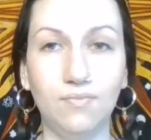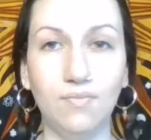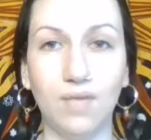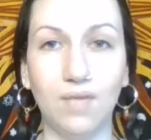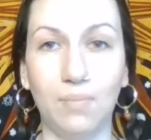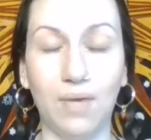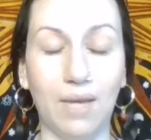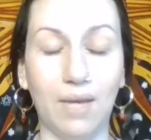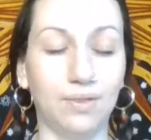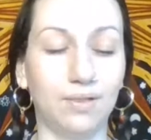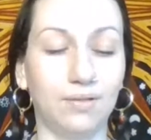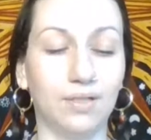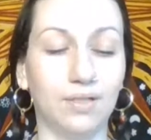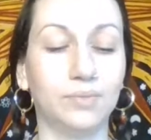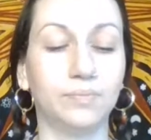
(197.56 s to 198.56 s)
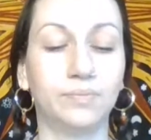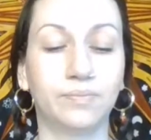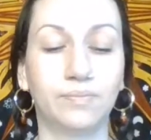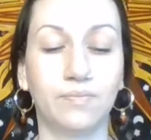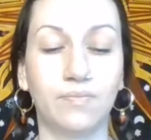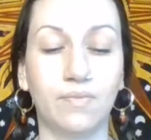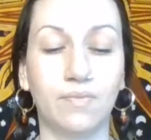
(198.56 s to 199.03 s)
I'm babbling now.
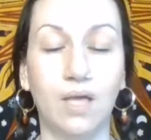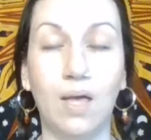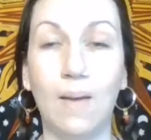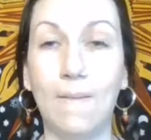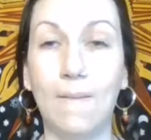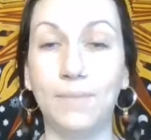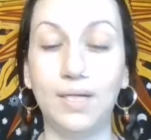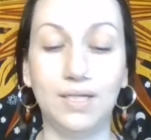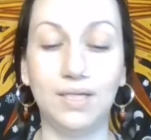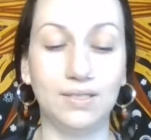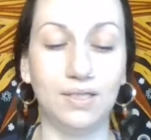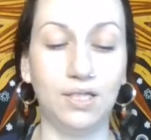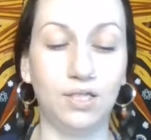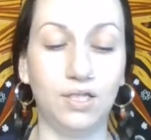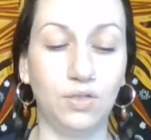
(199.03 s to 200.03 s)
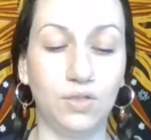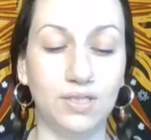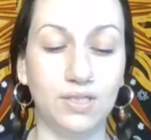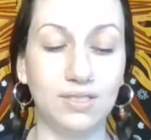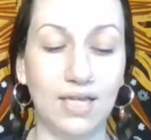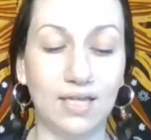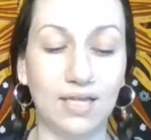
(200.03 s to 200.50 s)
But you can
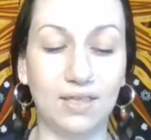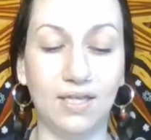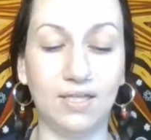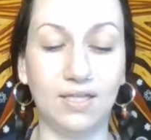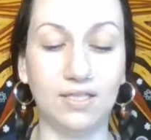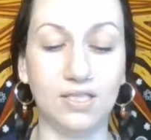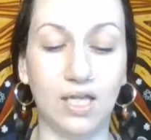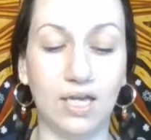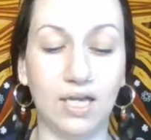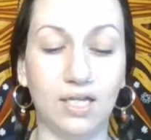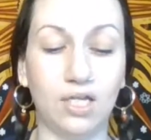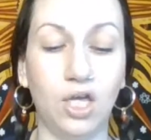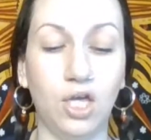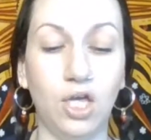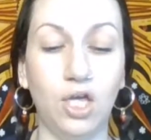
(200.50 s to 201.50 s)
take things like